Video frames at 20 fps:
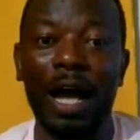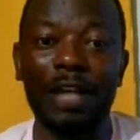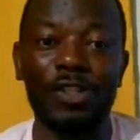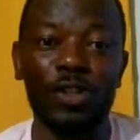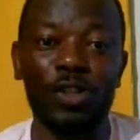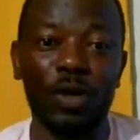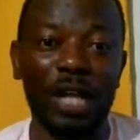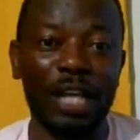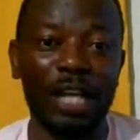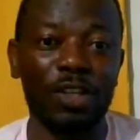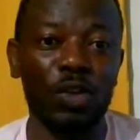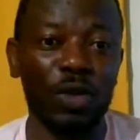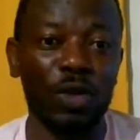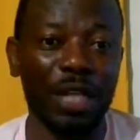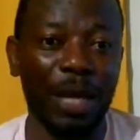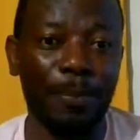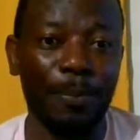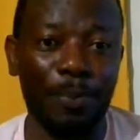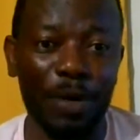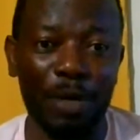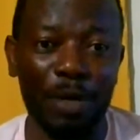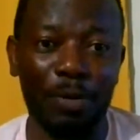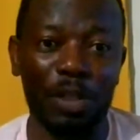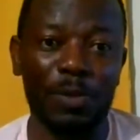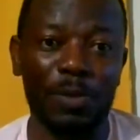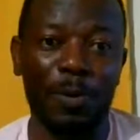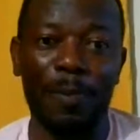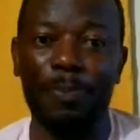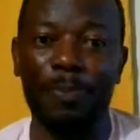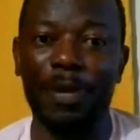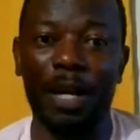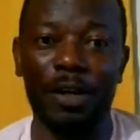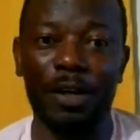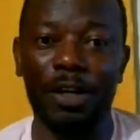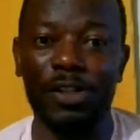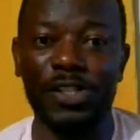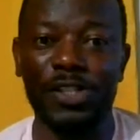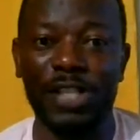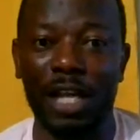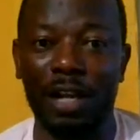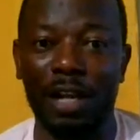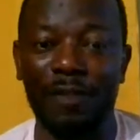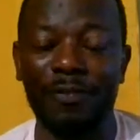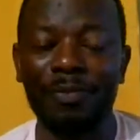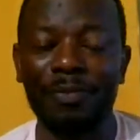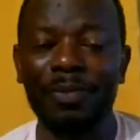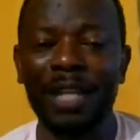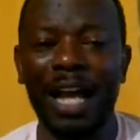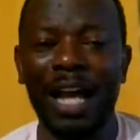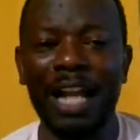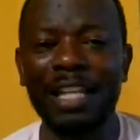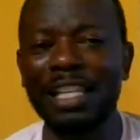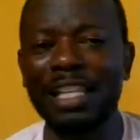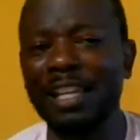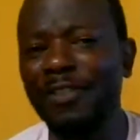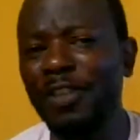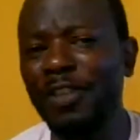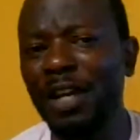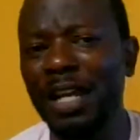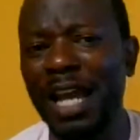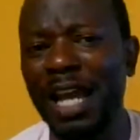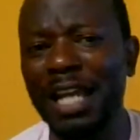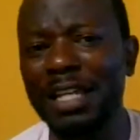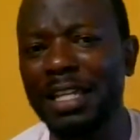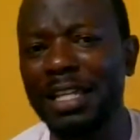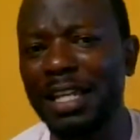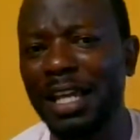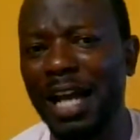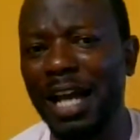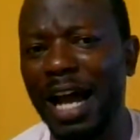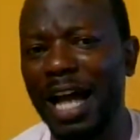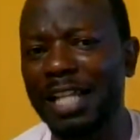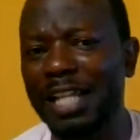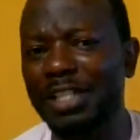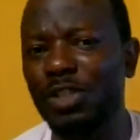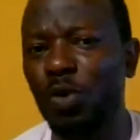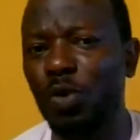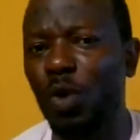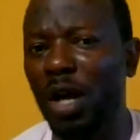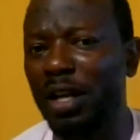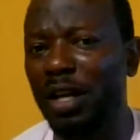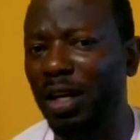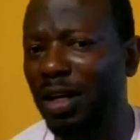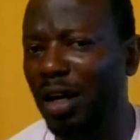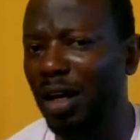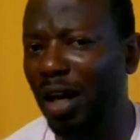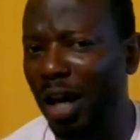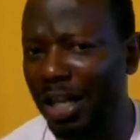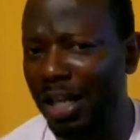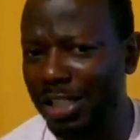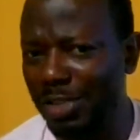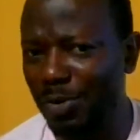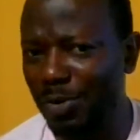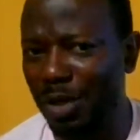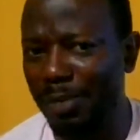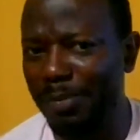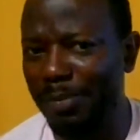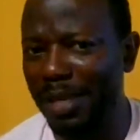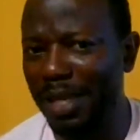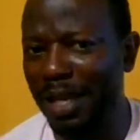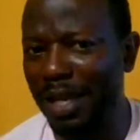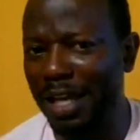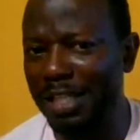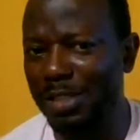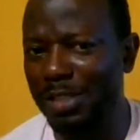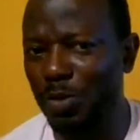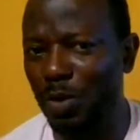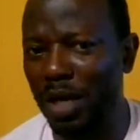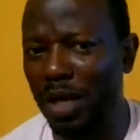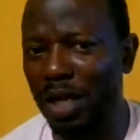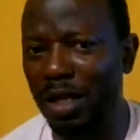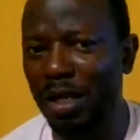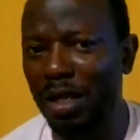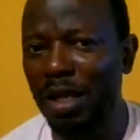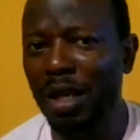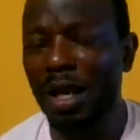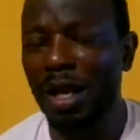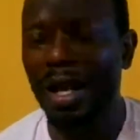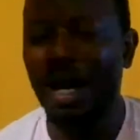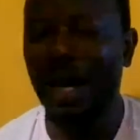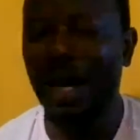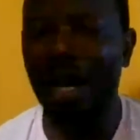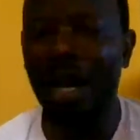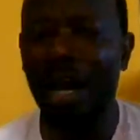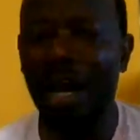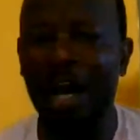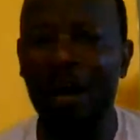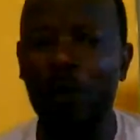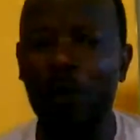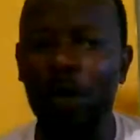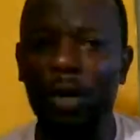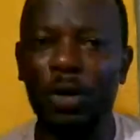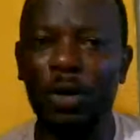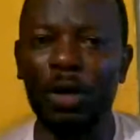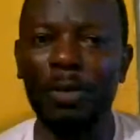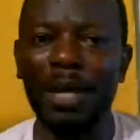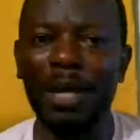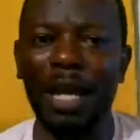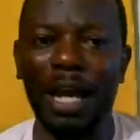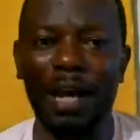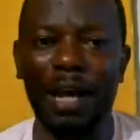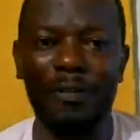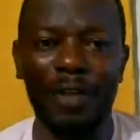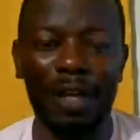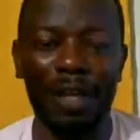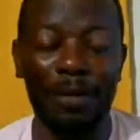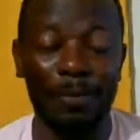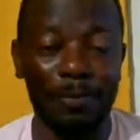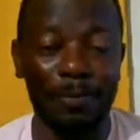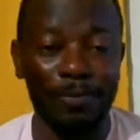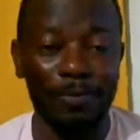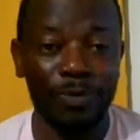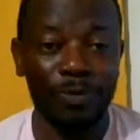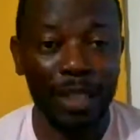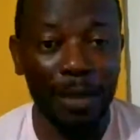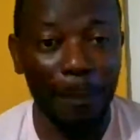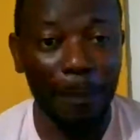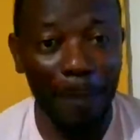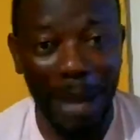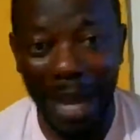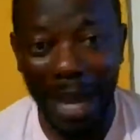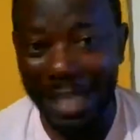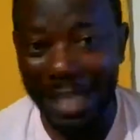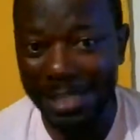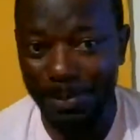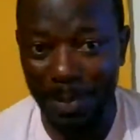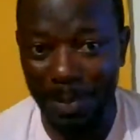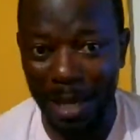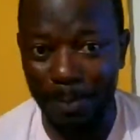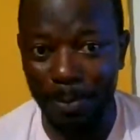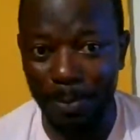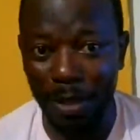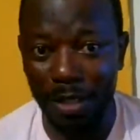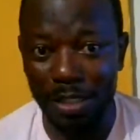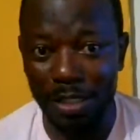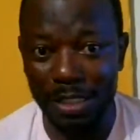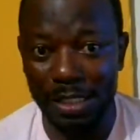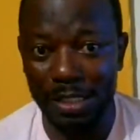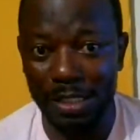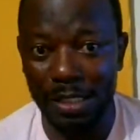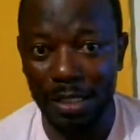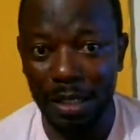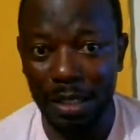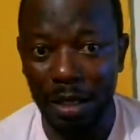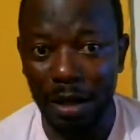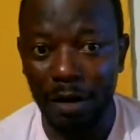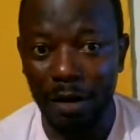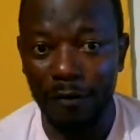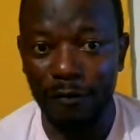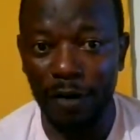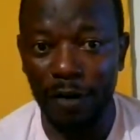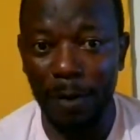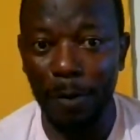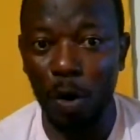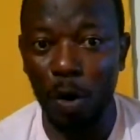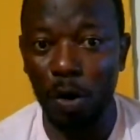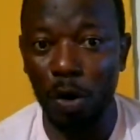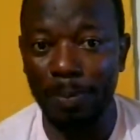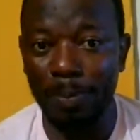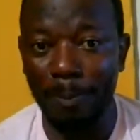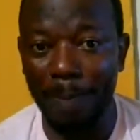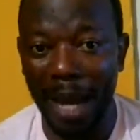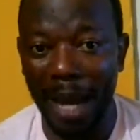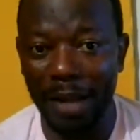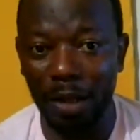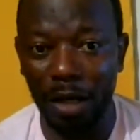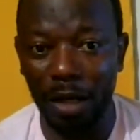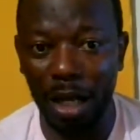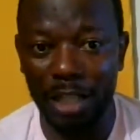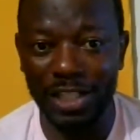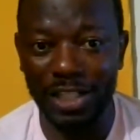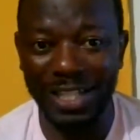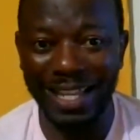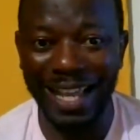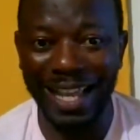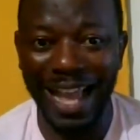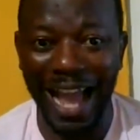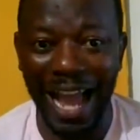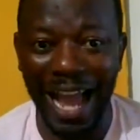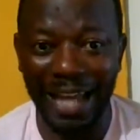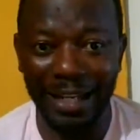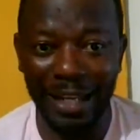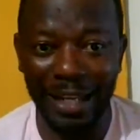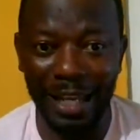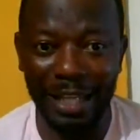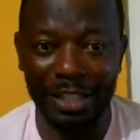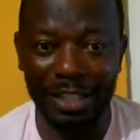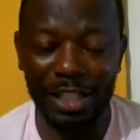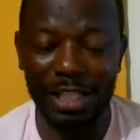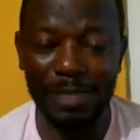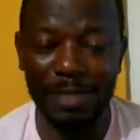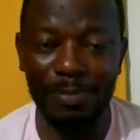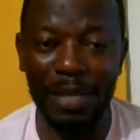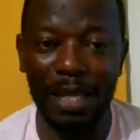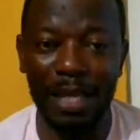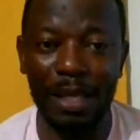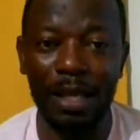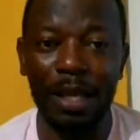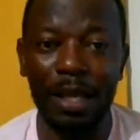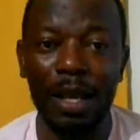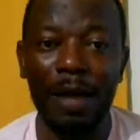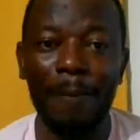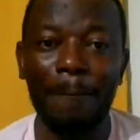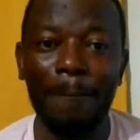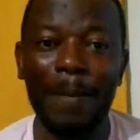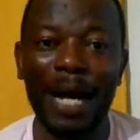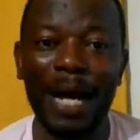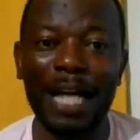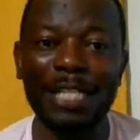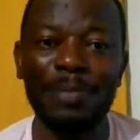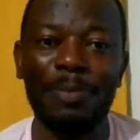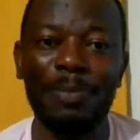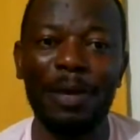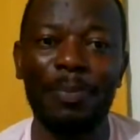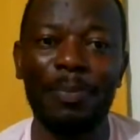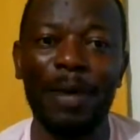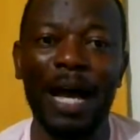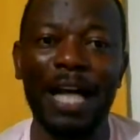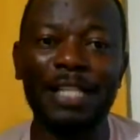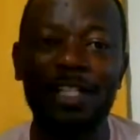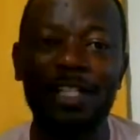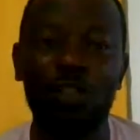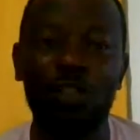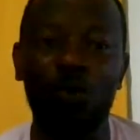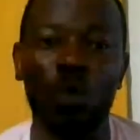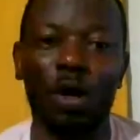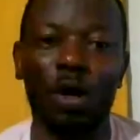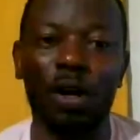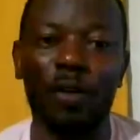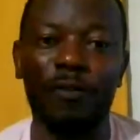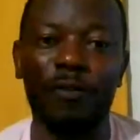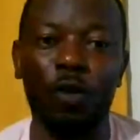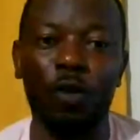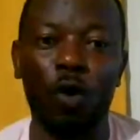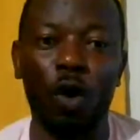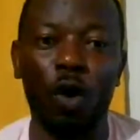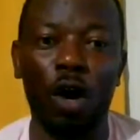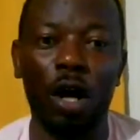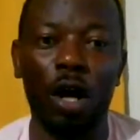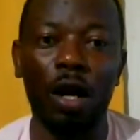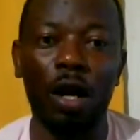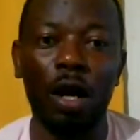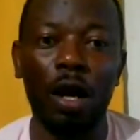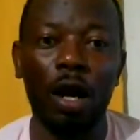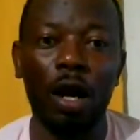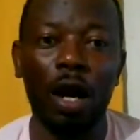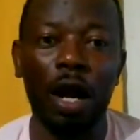so that you can pretty much prepare yourself. I'll give you an idea as to what the cost will be as well. We're going to be having past papers for both biology and HSB, past paper as it were for